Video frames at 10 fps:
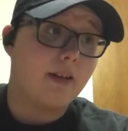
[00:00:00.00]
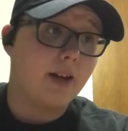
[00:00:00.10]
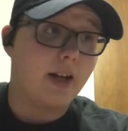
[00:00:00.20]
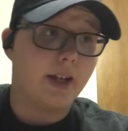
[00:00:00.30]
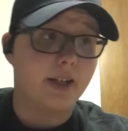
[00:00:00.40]

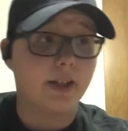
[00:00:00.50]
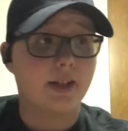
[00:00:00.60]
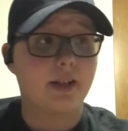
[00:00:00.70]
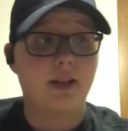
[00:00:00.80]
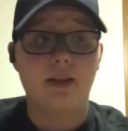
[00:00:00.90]
I
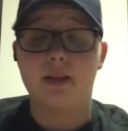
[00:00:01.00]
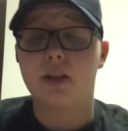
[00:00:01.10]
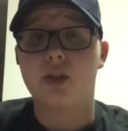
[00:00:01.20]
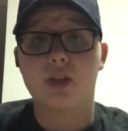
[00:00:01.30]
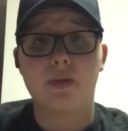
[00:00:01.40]
guess
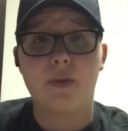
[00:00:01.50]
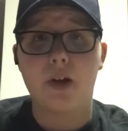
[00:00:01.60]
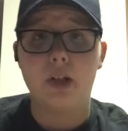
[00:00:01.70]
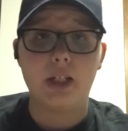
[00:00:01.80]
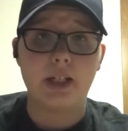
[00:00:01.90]
they just
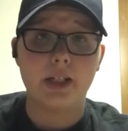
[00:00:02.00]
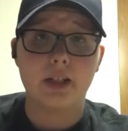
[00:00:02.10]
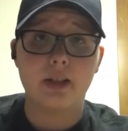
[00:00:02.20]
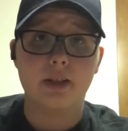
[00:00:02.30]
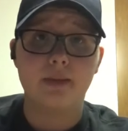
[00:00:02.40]
felt like,
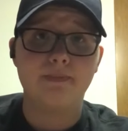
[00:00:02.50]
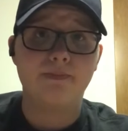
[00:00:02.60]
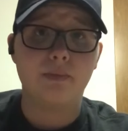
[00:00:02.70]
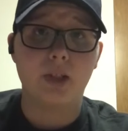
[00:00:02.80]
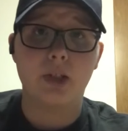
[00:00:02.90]
you
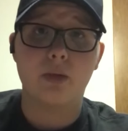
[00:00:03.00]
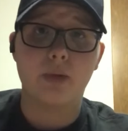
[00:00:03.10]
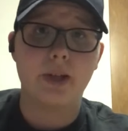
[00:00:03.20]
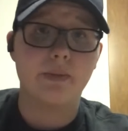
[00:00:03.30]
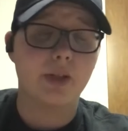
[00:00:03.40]
know,
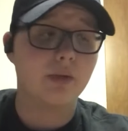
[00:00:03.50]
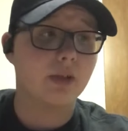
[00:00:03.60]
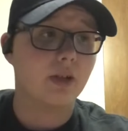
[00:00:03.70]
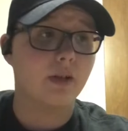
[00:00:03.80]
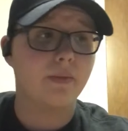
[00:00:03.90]
Ramsey was
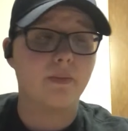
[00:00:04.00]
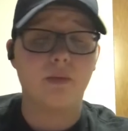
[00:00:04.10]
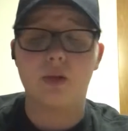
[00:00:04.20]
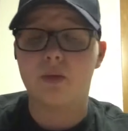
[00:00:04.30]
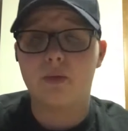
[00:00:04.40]
going
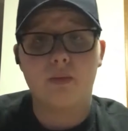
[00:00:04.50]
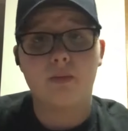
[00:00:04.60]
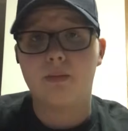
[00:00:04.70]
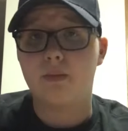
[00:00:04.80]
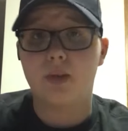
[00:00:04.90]

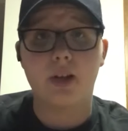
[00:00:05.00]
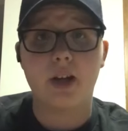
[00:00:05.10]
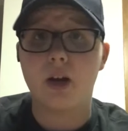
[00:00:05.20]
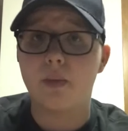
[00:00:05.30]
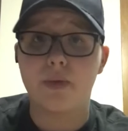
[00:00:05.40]
to
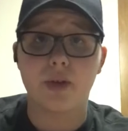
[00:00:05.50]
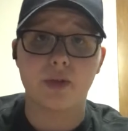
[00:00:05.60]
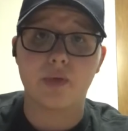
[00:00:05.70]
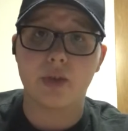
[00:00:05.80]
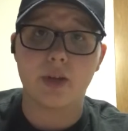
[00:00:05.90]
help things
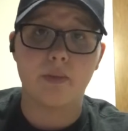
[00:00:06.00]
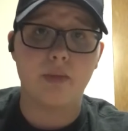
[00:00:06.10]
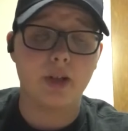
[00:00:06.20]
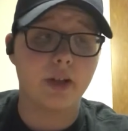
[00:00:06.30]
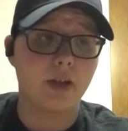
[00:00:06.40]
for them.
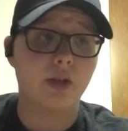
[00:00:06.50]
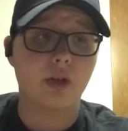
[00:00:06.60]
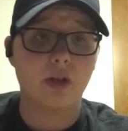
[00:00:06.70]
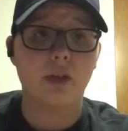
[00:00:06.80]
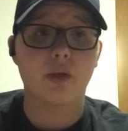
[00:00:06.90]
And he
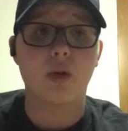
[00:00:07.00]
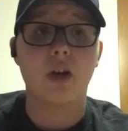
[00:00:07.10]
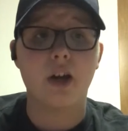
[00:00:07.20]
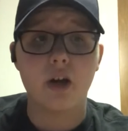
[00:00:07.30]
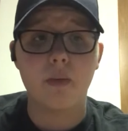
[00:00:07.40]
certainly will
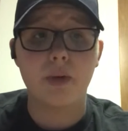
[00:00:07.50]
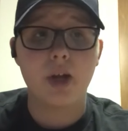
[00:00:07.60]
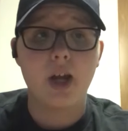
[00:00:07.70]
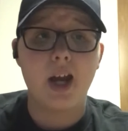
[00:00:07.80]
help.